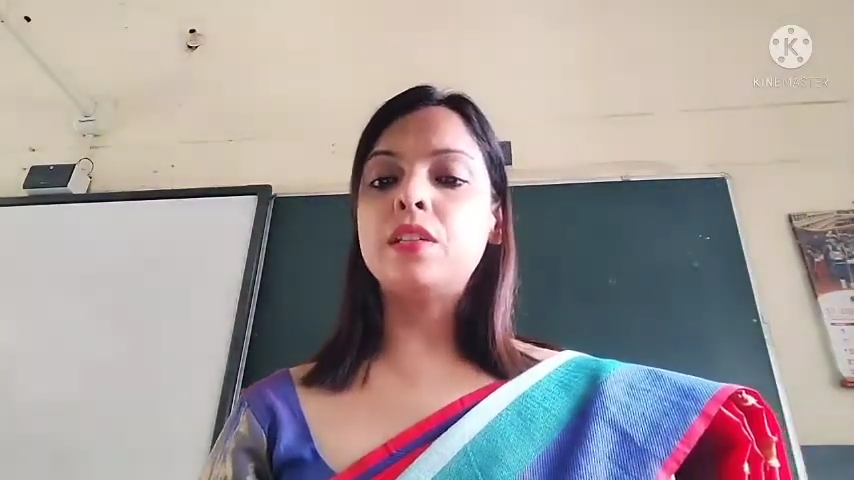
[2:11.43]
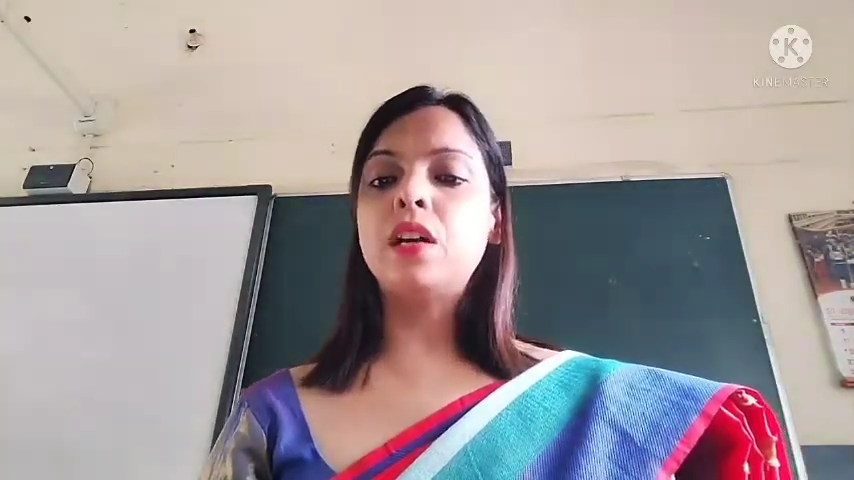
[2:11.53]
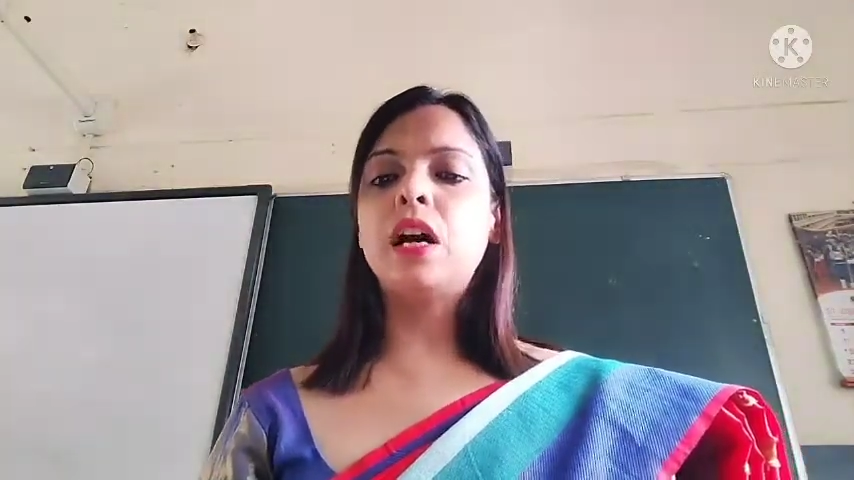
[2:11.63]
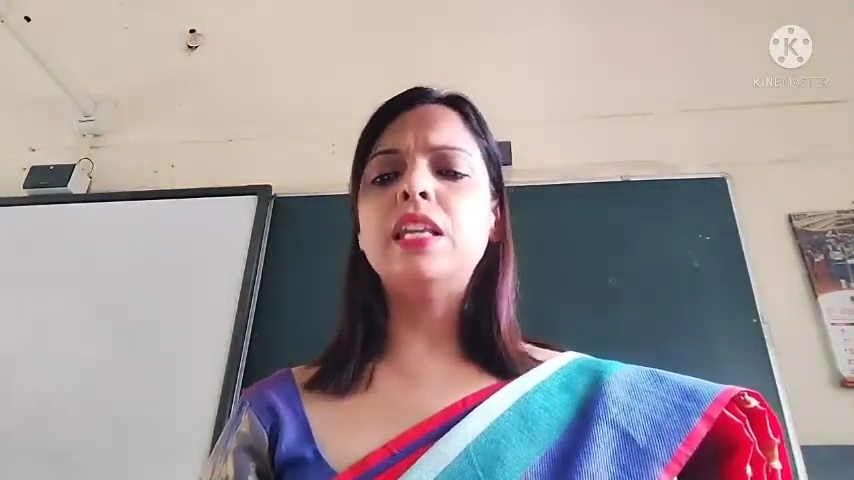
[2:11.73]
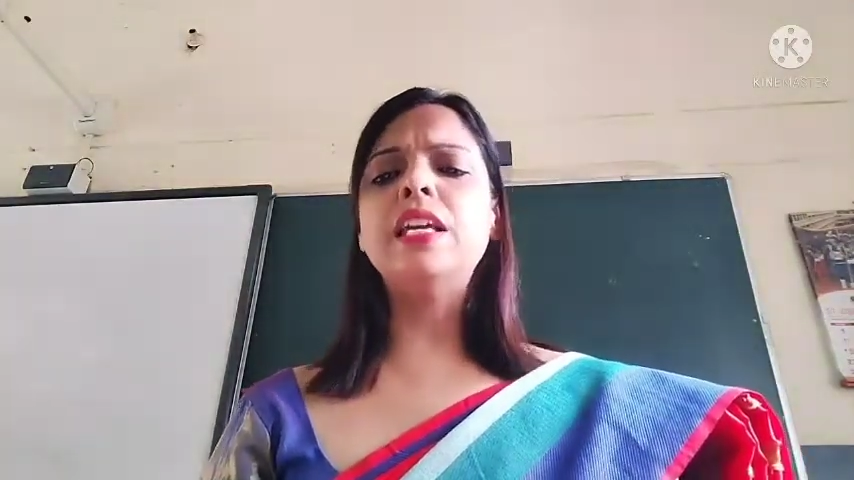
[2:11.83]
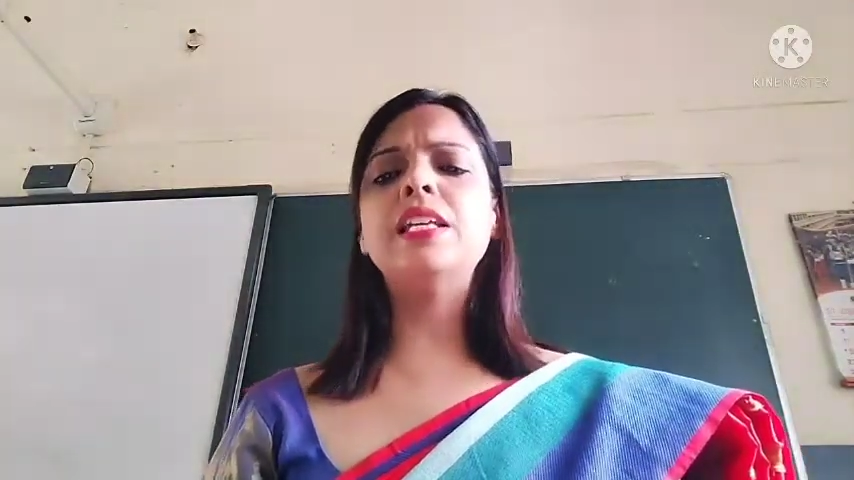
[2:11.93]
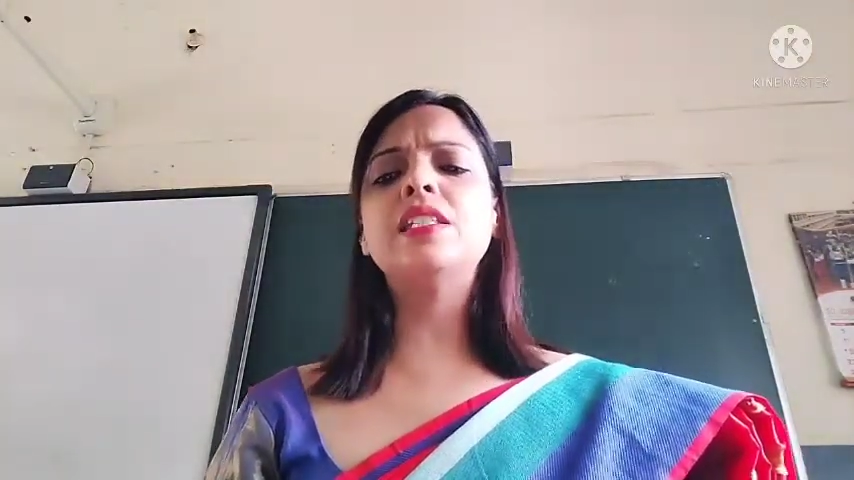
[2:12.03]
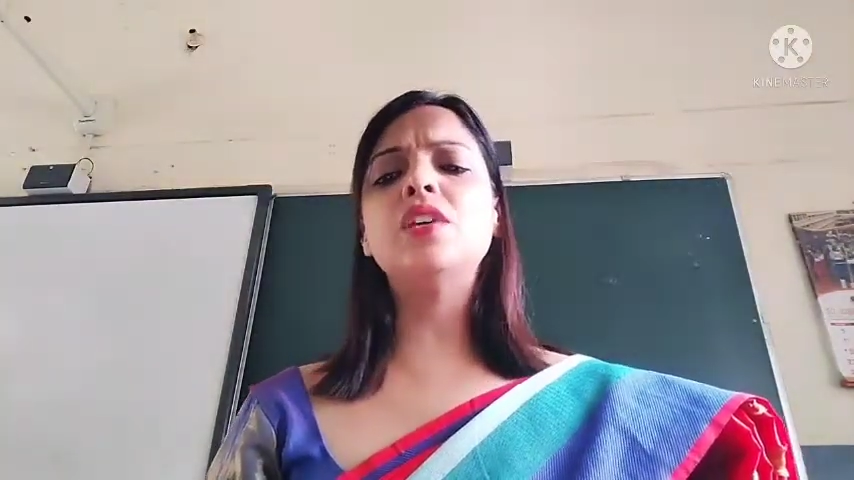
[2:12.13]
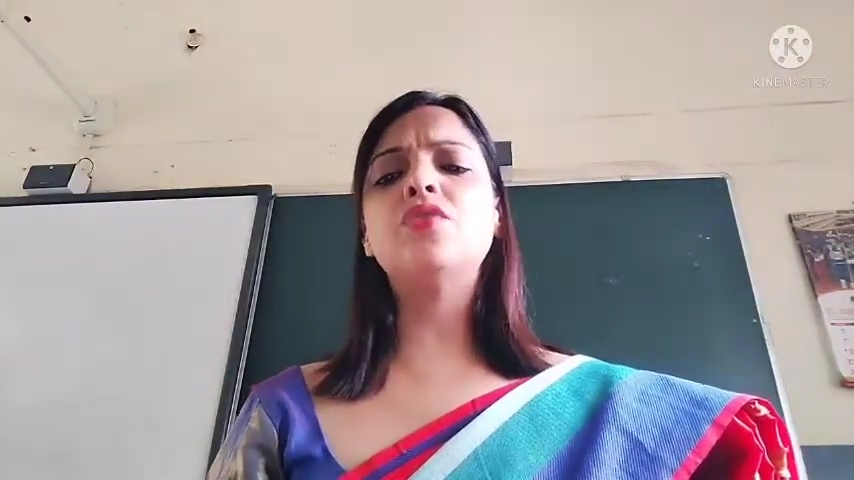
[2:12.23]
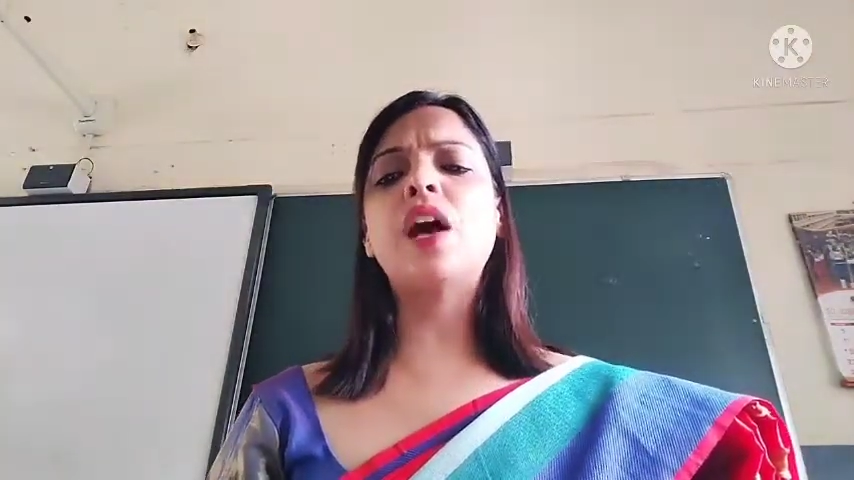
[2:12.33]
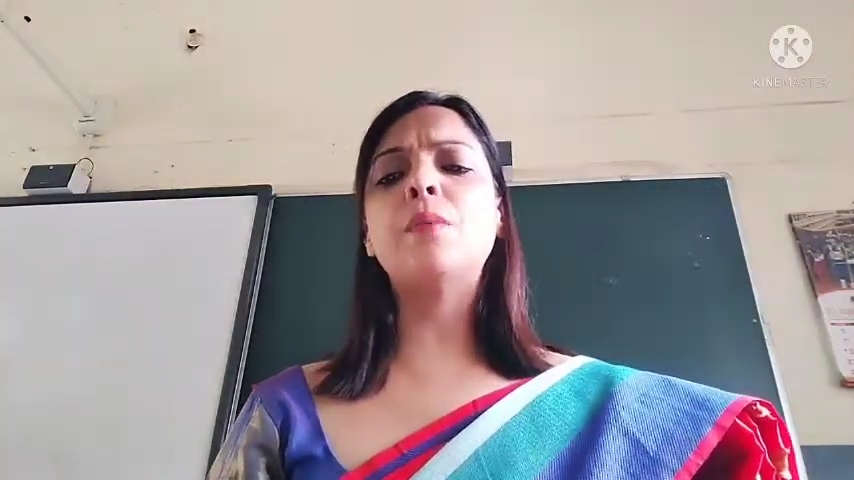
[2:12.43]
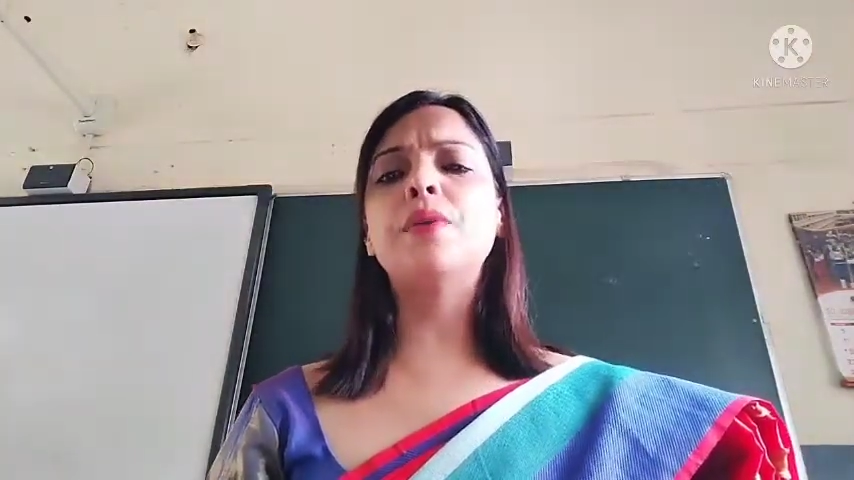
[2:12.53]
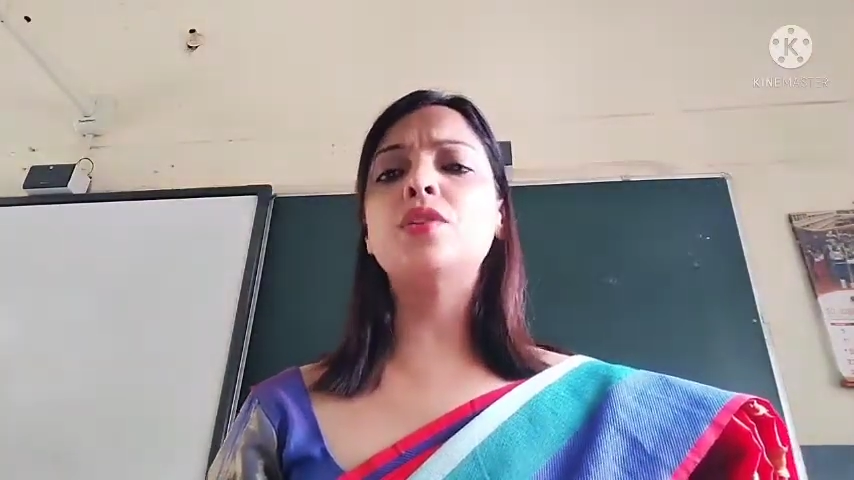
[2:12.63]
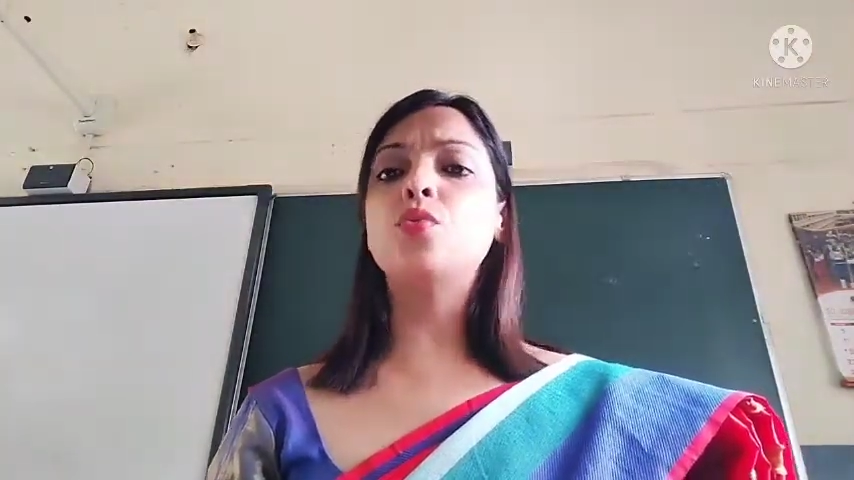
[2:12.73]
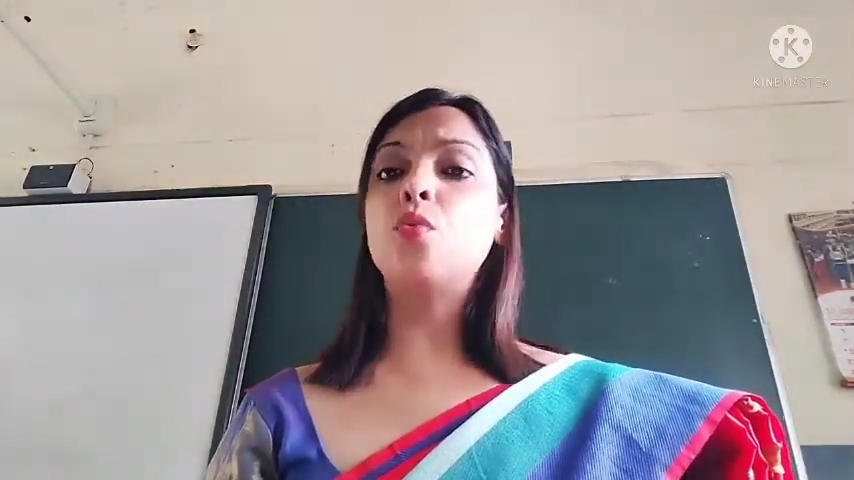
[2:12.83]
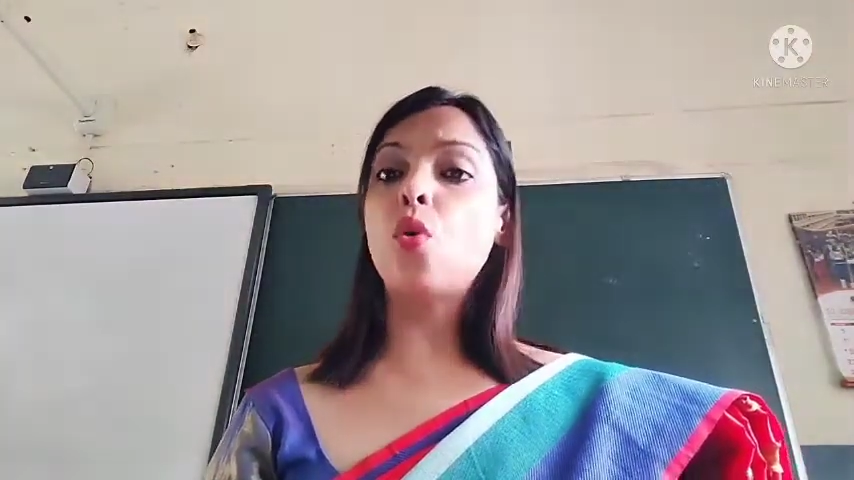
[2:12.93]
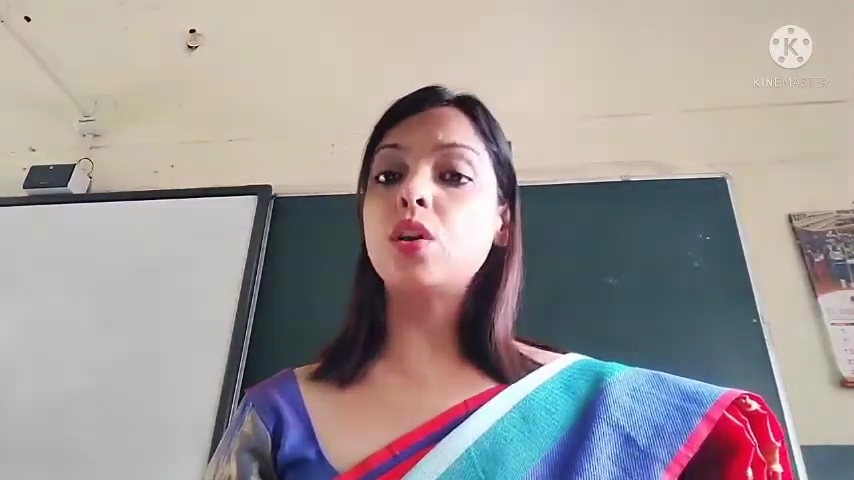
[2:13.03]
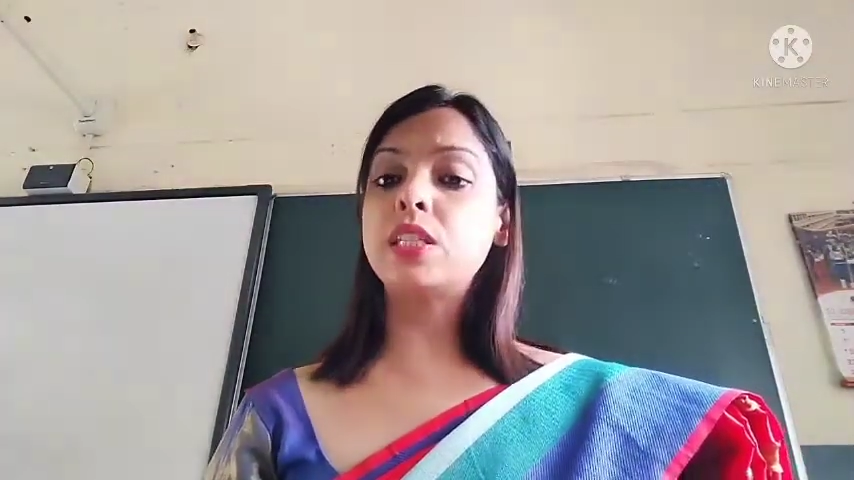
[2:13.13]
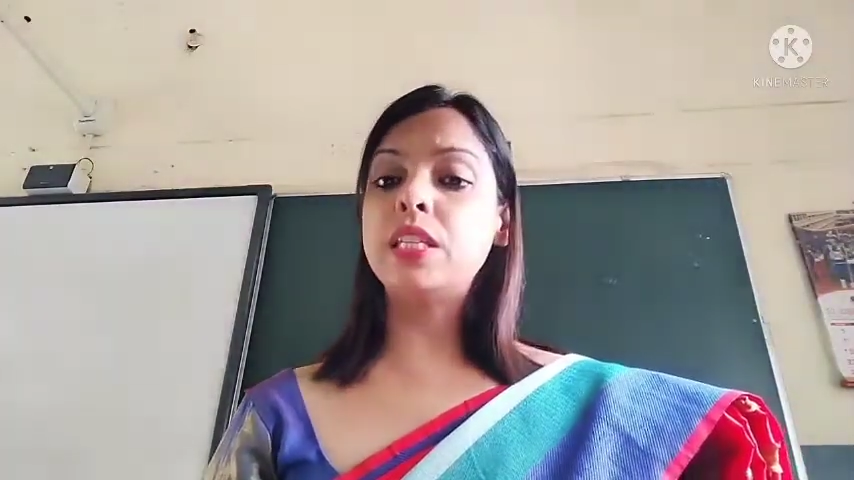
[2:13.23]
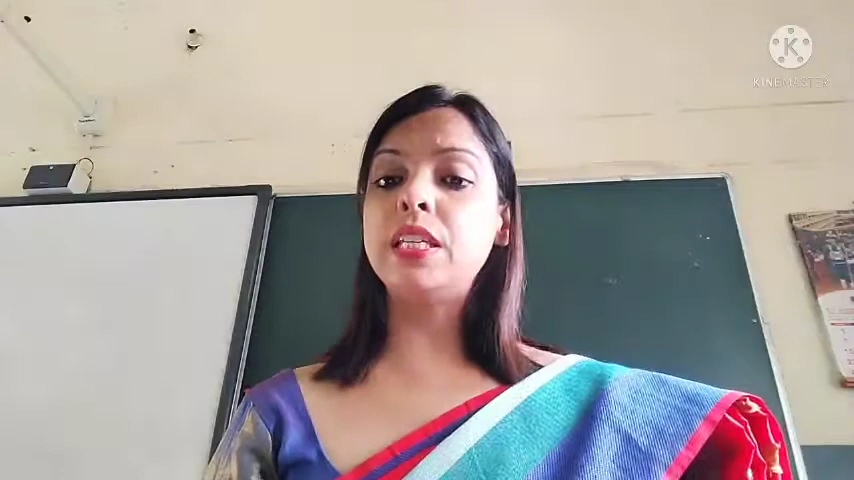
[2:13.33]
A lazy rabbit was he.